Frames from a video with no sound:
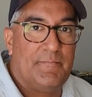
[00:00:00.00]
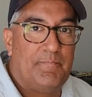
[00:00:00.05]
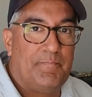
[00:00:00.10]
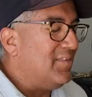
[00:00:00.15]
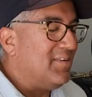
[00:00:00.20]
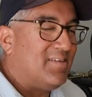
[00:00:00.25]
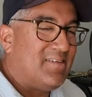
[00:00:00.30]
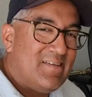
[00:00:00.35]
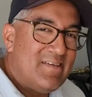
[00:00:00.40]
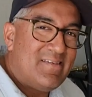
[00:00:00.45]

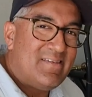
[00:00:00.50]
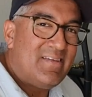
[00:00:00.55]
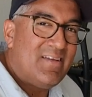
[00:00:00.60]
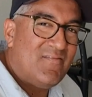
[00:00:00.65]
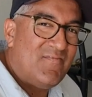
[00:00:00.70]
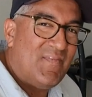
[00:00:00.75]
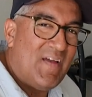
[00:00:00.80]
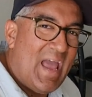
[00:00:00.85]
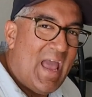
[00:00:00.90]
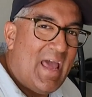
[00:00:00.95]
The
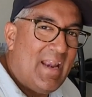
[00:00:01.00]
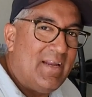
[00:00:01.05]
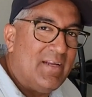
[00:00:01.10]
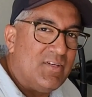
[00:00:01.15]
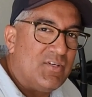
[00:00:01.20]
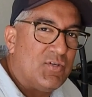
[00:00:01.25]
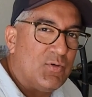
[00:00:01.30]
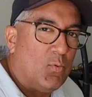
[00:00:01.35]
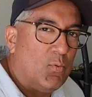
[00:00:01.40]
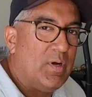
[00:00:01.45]

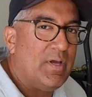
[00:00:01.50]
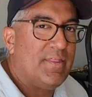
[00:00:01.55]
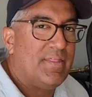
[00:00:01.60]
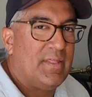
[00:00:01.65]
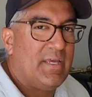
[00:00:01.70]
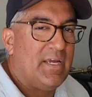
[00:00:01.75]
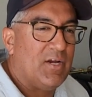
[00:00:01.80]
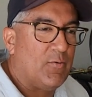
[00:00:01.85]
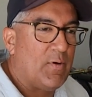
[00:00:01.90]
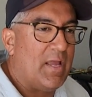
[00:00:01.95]
disadvantage with
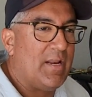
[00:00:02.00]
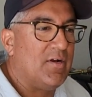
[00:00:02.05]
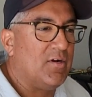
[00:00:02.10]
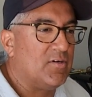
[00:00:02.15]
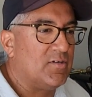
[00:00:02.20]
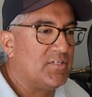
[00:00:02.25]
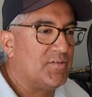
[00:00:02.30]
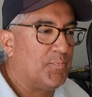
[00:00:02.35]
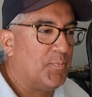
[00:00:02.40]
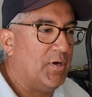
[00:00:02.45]
a
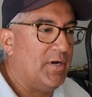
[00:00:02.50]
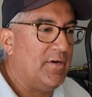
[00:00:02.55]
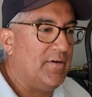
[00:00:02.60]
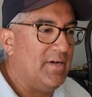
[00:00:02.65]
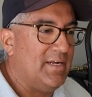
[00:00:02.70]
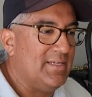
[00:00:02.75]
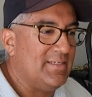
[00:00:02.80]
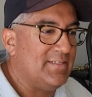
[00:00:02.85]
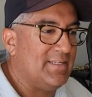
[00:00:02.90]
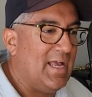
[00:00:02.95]
granular spreader
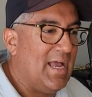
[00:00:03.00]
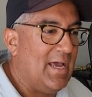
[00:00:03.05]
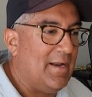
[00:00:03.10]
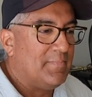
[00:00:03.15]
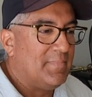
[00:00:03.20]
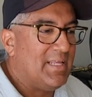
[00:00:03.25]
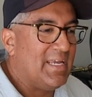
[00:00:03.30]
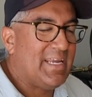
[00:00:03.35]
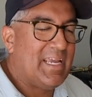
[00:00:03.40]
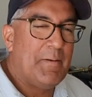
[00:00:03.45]
is
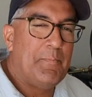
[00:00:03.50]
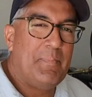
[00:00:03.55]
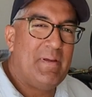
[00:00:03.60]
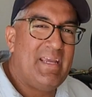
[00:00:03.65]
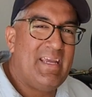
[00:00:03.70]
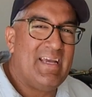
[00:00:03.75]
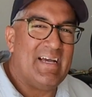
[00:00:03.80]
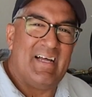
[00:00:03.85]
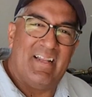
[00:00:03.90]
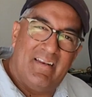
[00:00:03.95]
that they can
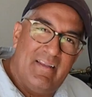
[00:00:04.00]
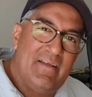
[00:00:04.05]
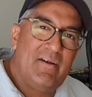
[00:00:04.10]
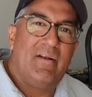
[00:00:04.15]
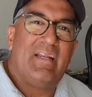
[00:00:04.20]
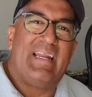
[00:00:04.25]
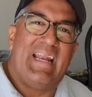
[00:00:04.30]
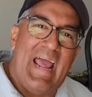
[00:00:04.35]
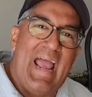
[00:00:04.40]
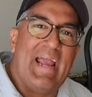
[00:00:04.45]
be a
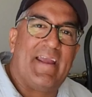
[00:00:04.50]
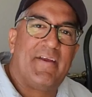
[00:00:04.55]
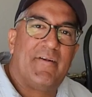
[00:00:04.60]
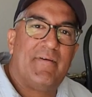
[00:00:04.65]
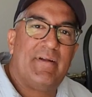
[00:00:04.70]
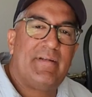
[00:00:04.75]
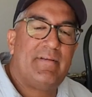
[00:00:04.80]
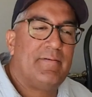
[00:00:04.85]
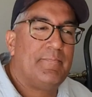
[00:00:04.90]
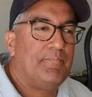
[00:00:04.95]
little
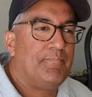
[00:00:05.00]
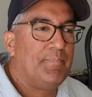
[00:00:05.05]
inaccurate.